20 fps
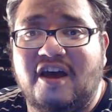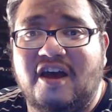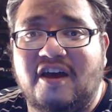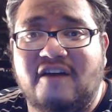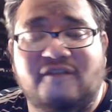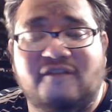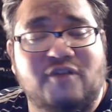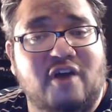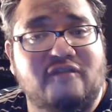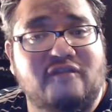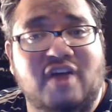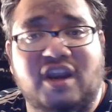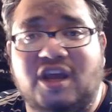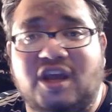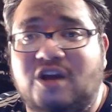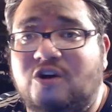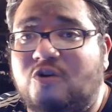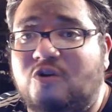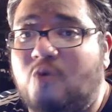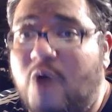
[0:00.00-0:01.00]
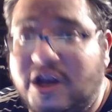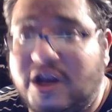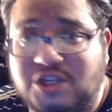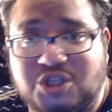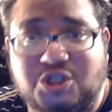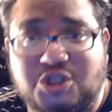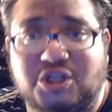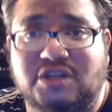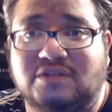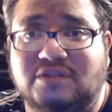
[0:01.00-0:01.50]
If you have any
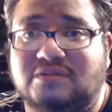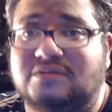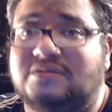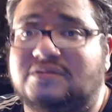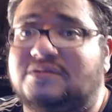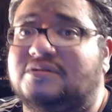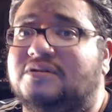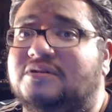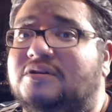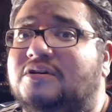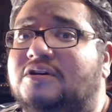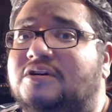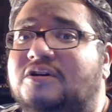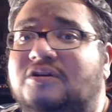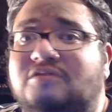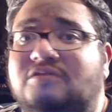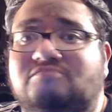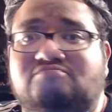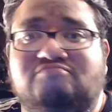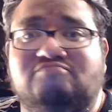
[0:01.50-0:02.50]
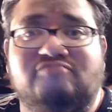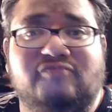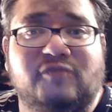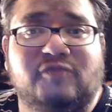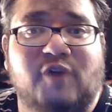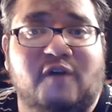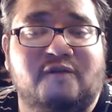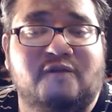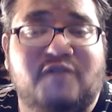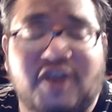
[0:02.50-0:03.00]
questions,
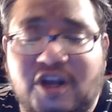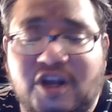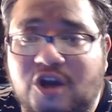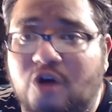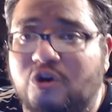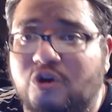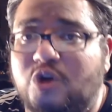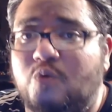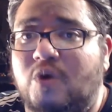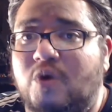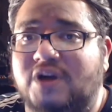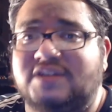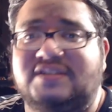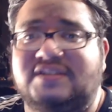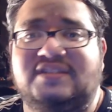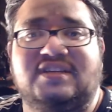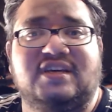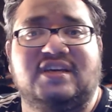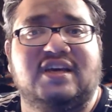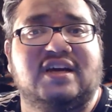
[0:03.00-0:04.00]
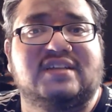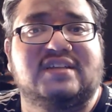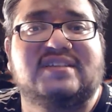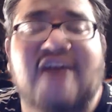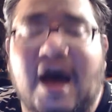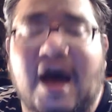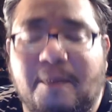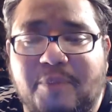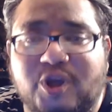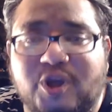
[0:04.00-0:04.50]
a video you want to see, a
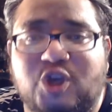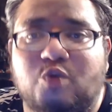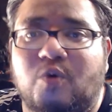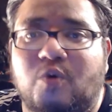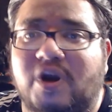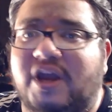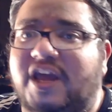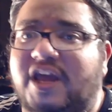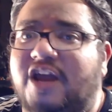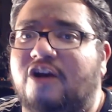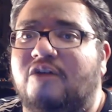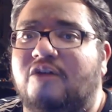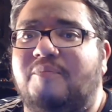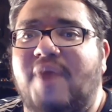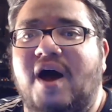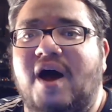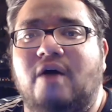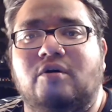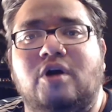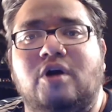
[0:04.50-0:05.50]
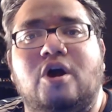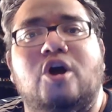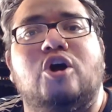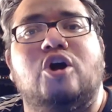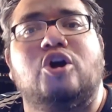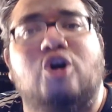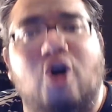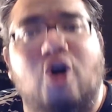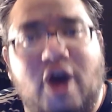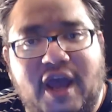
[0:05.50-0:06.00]
topic you want to hear about,
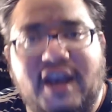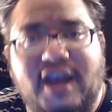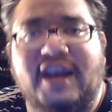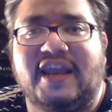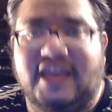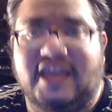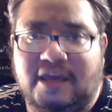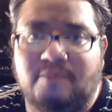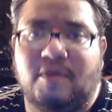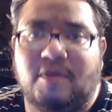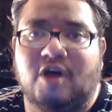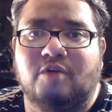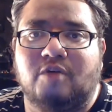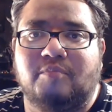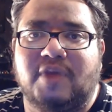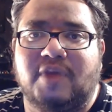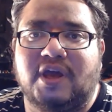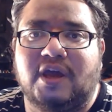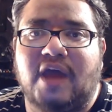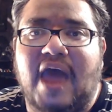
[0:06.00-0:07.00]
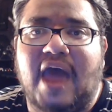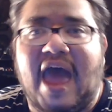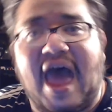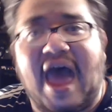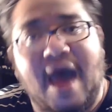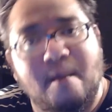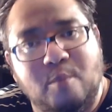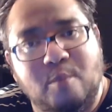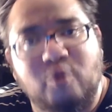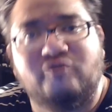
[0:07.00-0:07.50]
go ahead and email me at
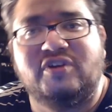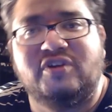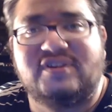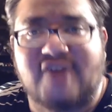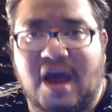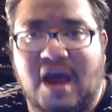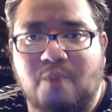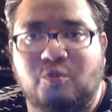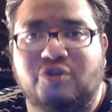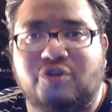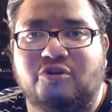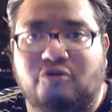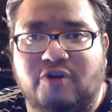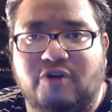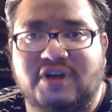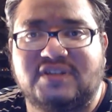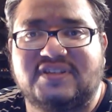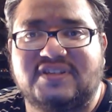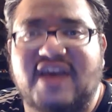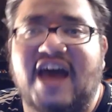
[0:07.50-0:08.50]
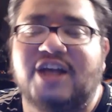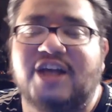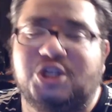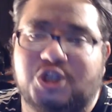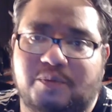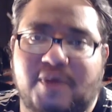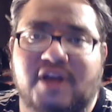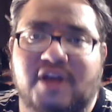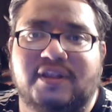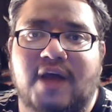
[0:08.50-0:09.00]

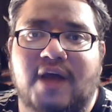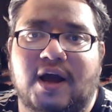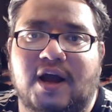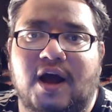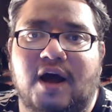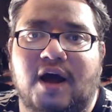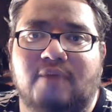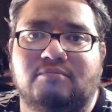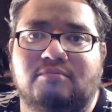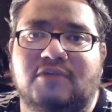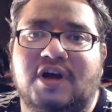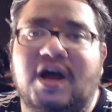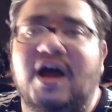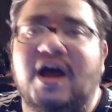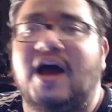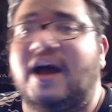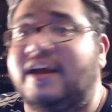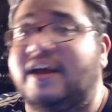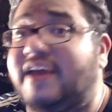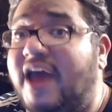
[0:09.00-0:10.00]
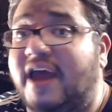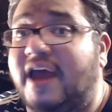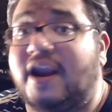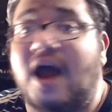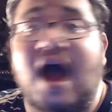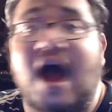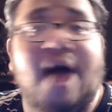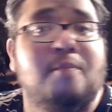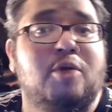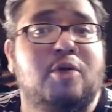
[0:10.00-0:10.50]
movietimewithchris@gmail.com. Again,
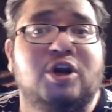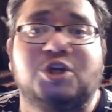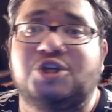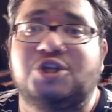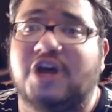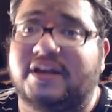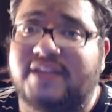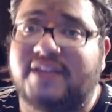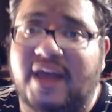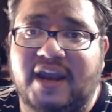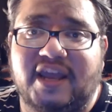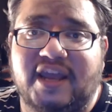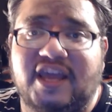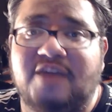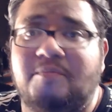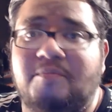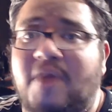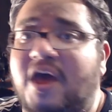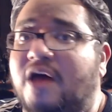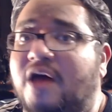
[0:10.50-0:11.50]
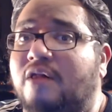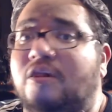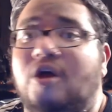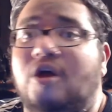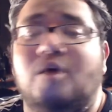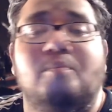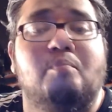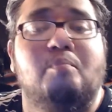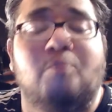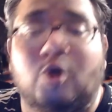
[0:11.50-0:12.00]
I'm going to check that email
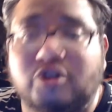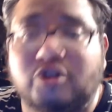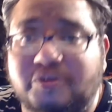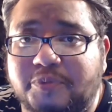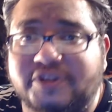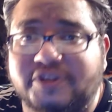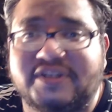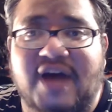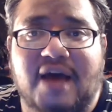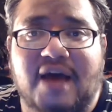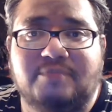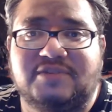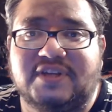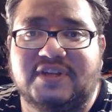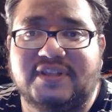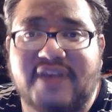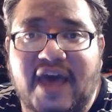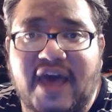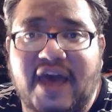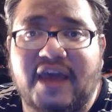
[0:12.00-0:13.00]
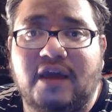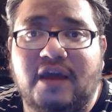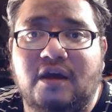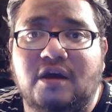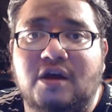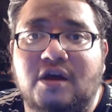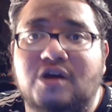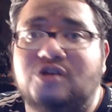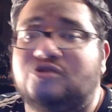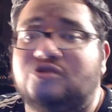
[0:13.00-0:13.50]
multiple times a day,
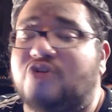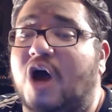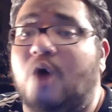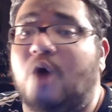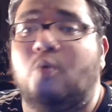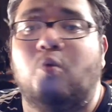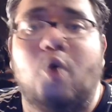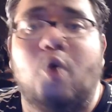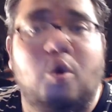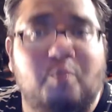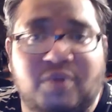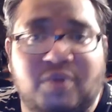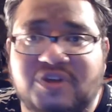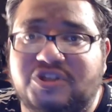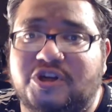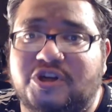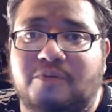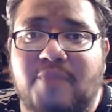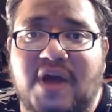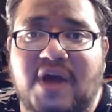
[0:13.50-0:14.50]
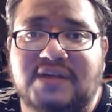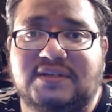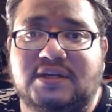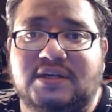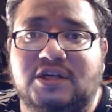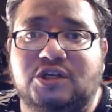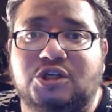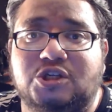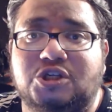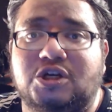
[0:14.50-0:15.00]
so I won't miss your
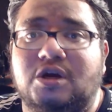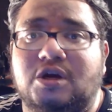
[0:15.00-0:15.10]
message.